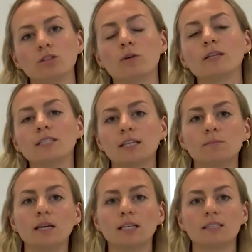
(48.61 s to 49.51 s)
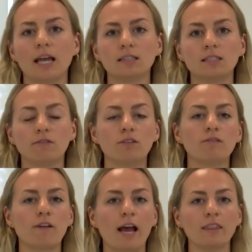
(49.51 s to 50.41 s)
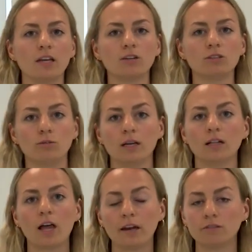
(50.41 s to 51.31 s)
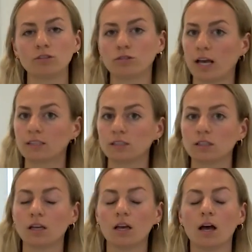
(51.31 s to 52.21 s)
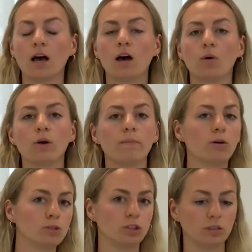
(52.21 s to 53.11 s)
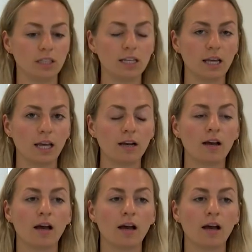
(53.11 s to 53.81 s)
So it does make sense if you find that you're doing a lot of stress or emotional eating